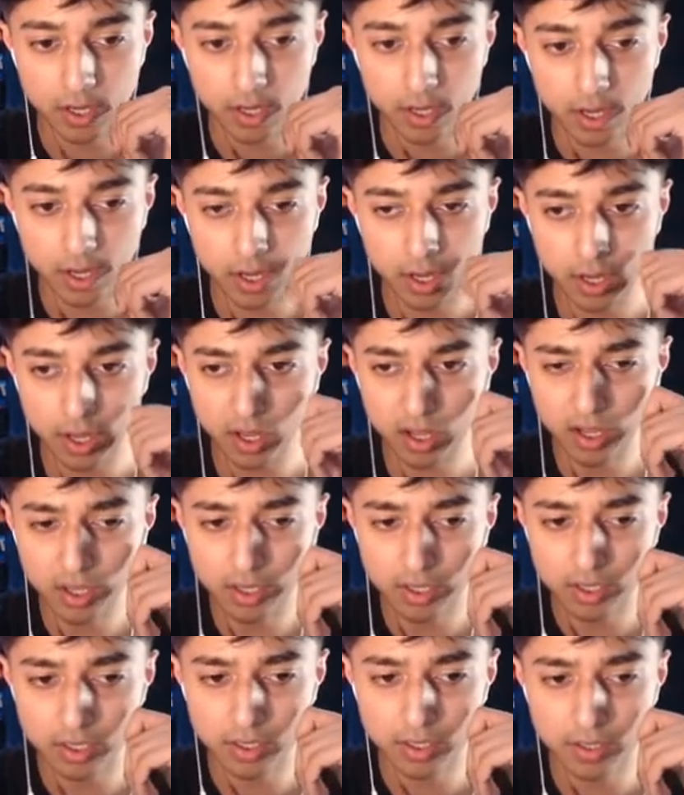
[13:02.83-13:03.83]
Huh?
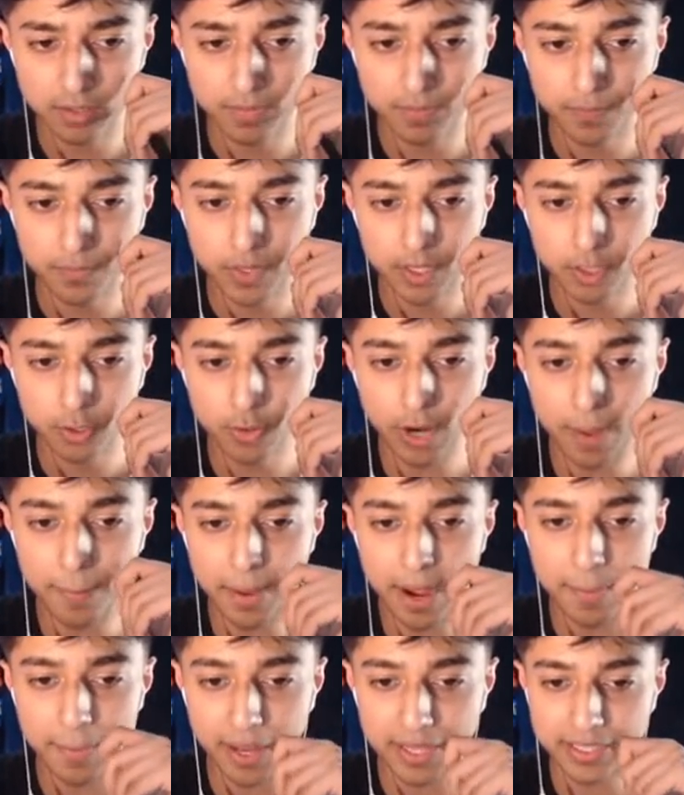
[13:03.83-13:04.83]
Grab
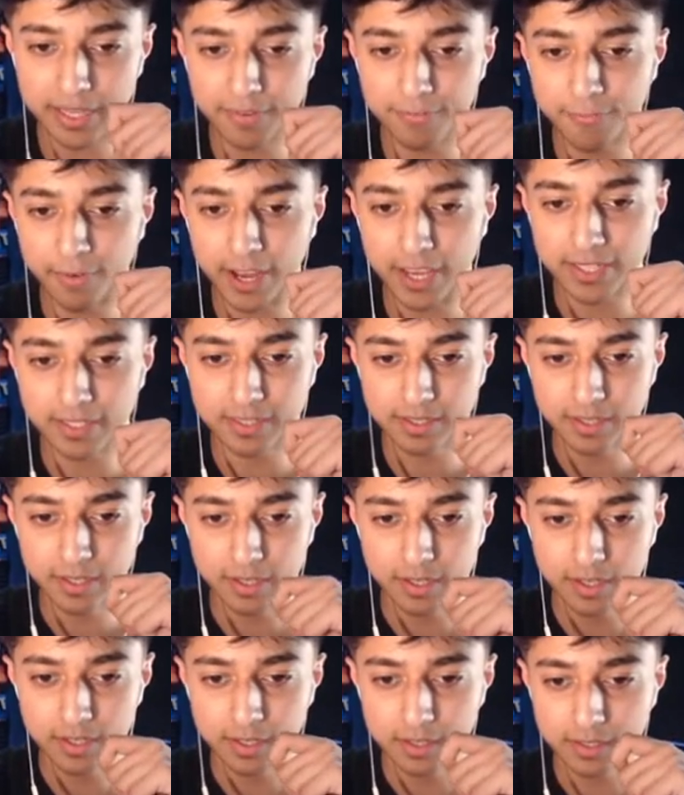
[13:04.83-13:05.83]
my mic and fight
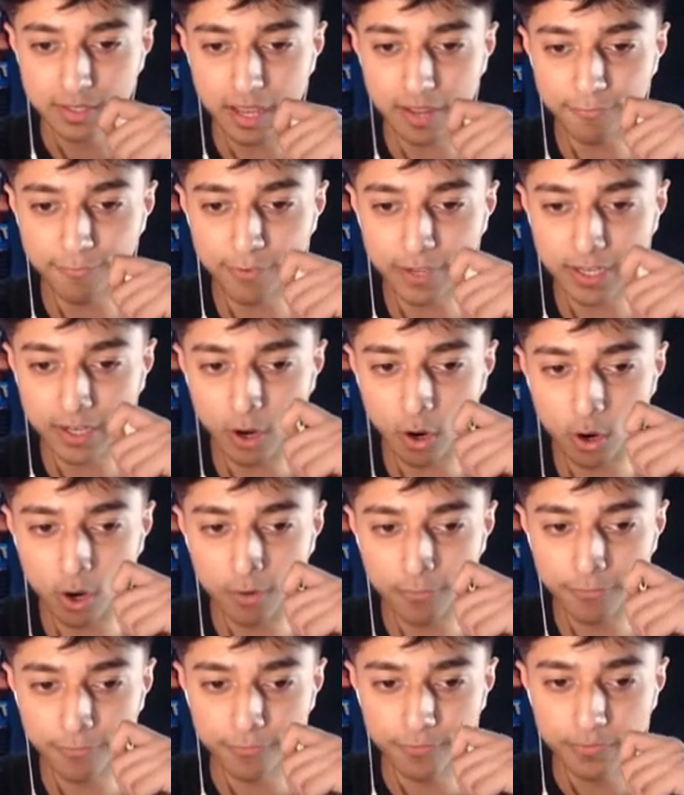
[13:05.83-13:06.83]
that thing off.
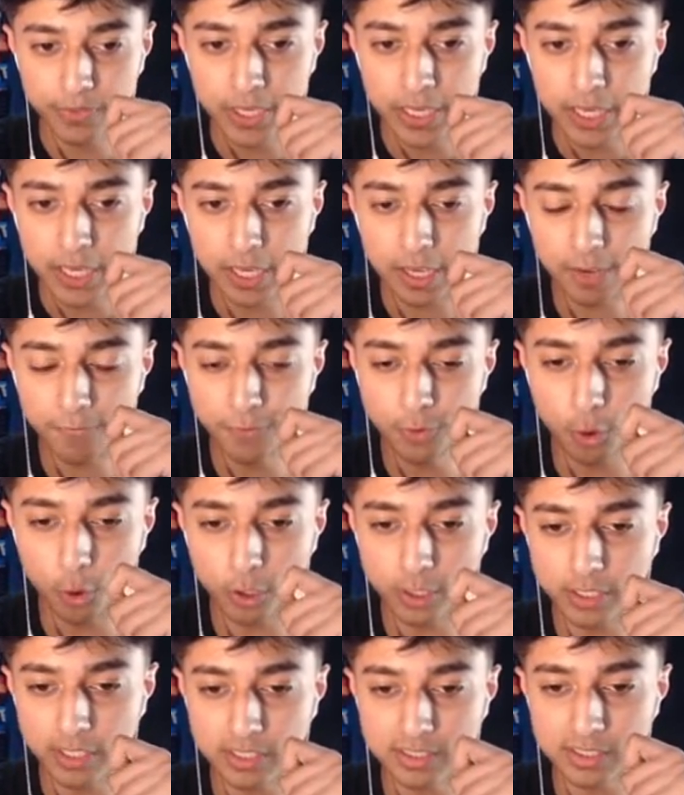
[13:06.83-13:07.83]
If you
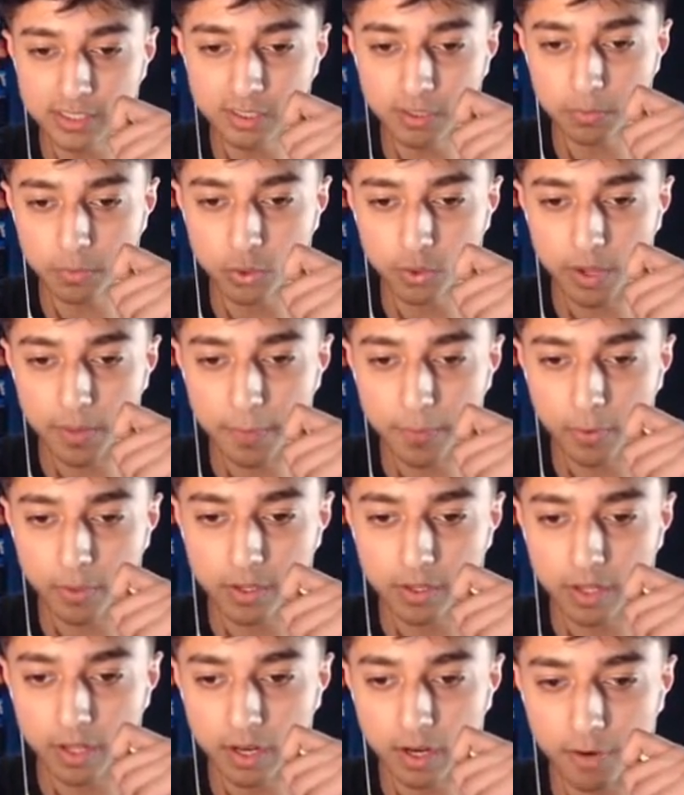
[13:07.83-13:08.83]
order the system to
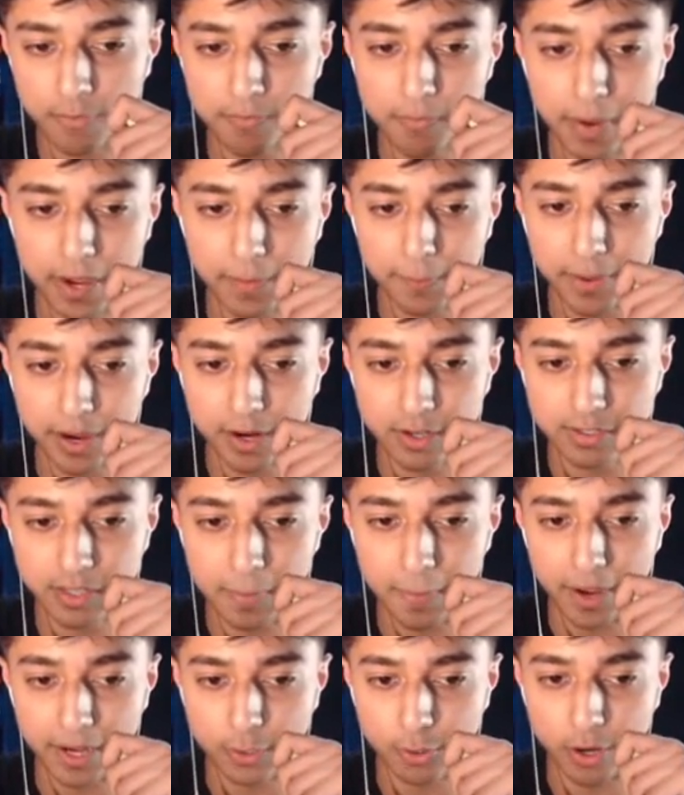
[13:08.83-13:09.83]
input enough mic patterns, it
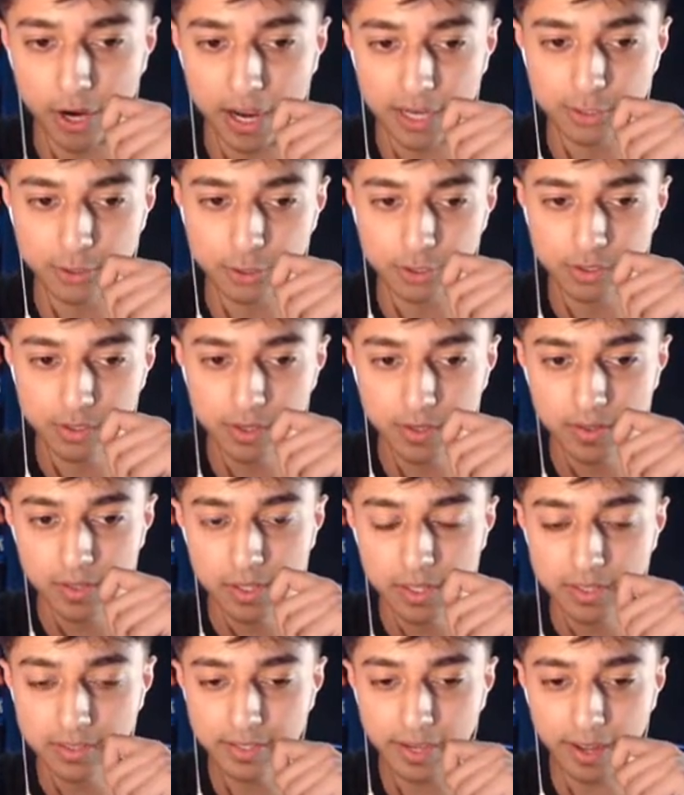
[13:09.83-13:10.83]
might crash.
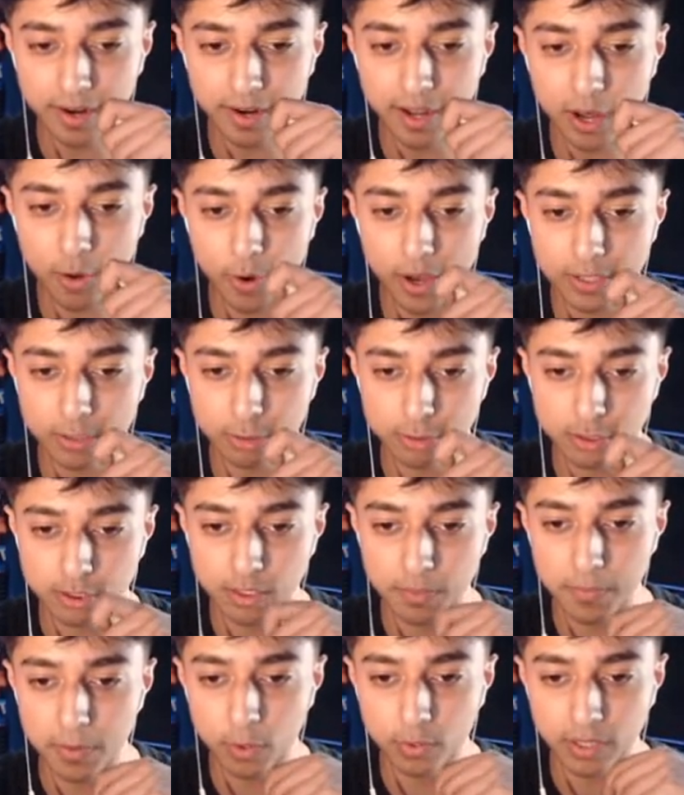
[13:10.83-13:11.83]
Then I'll enter
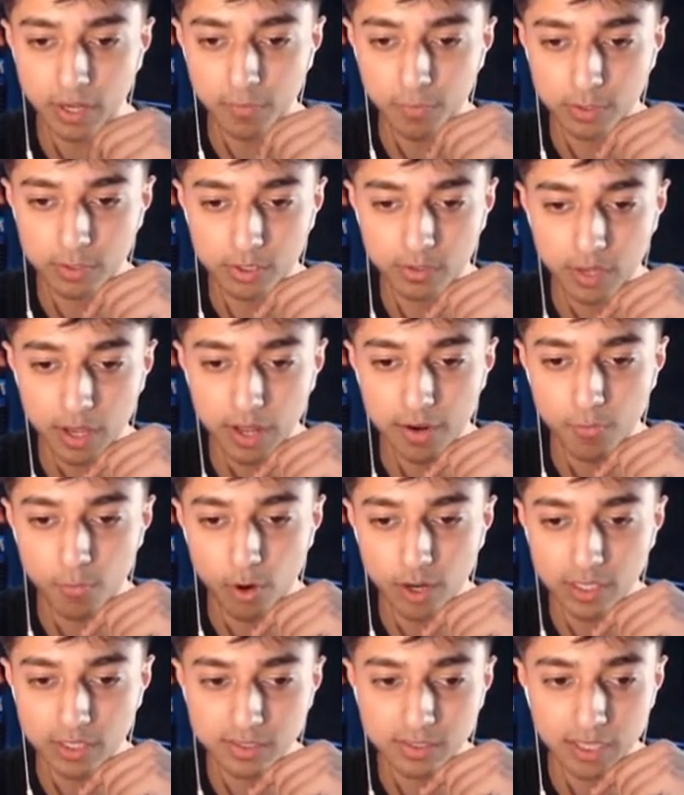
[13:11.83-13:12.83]
sleep mode and return and
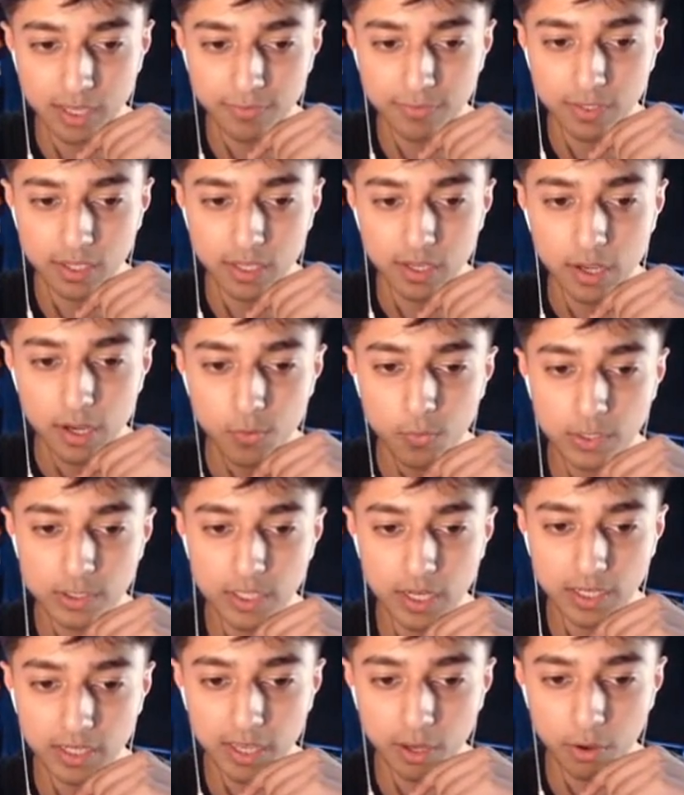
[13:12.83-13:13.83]
run a safety, which can kill